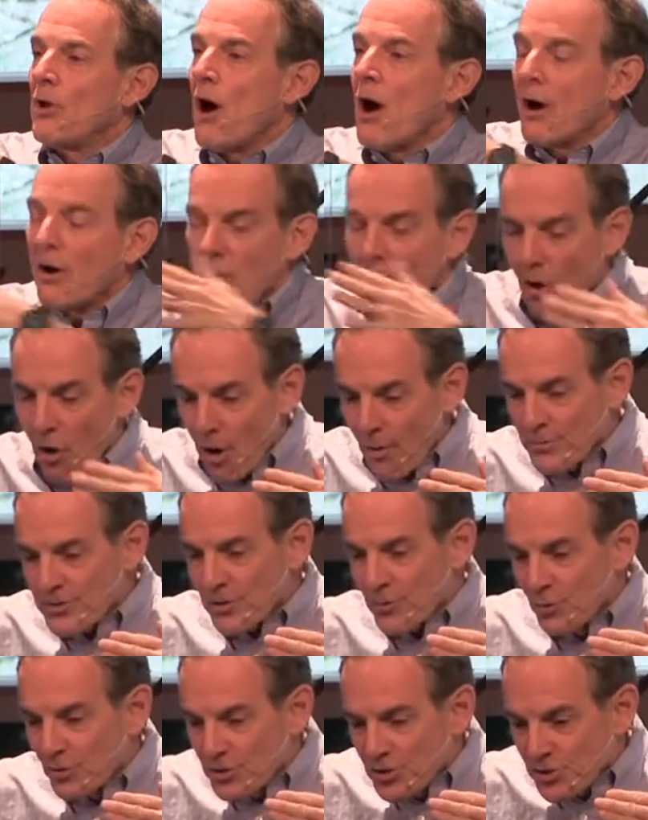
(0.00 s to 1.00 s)
lock arms
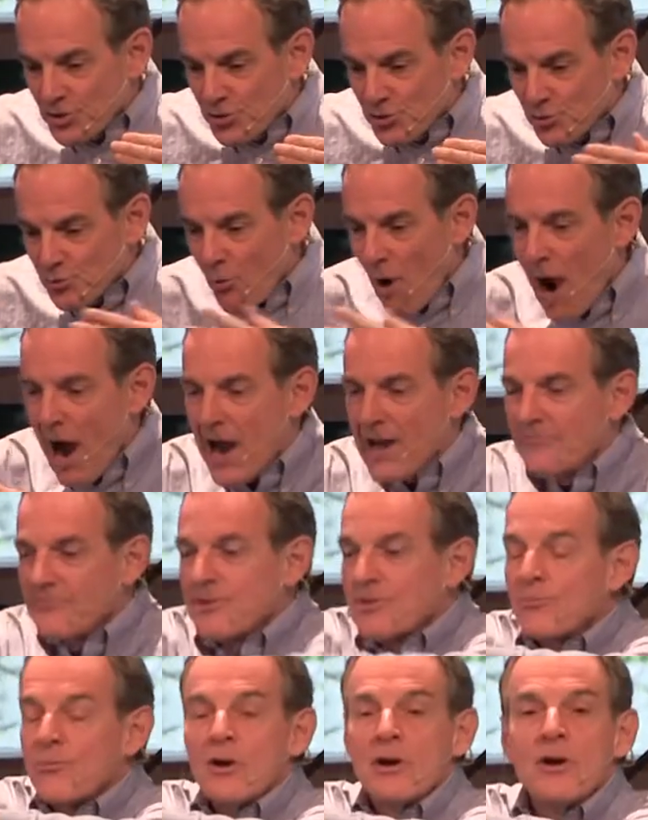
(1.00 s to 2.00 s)
and we'll just drive
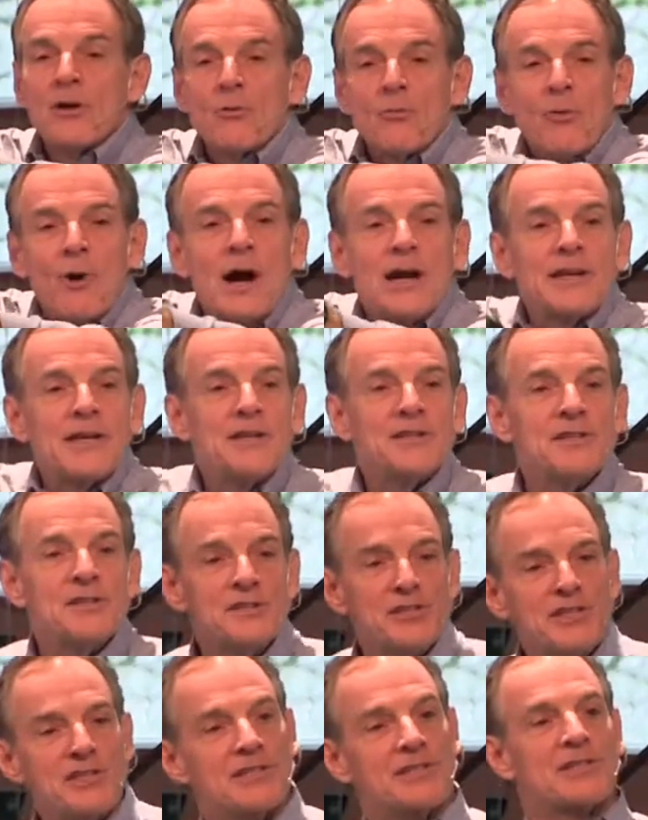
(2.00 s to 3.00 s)
him right into
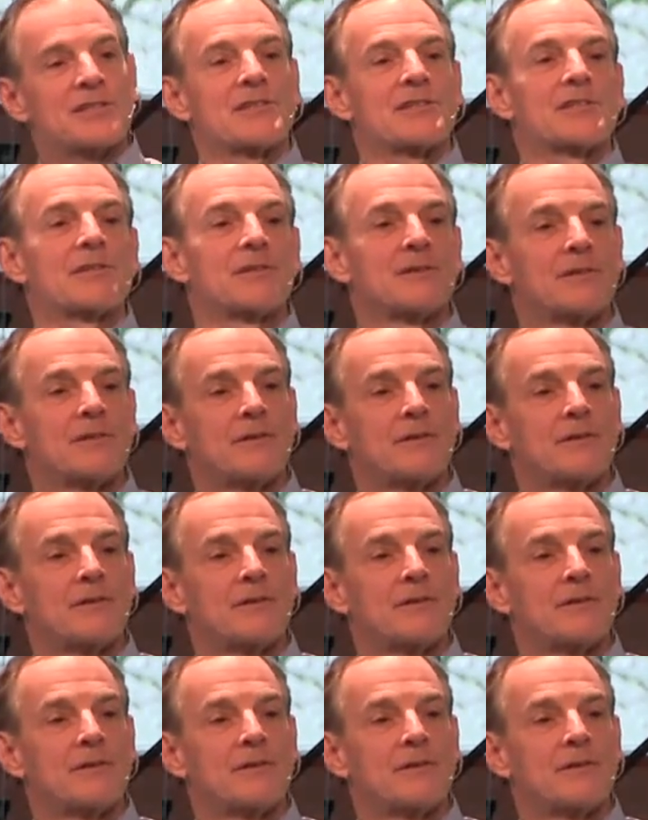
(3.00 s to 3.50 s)
Jesus.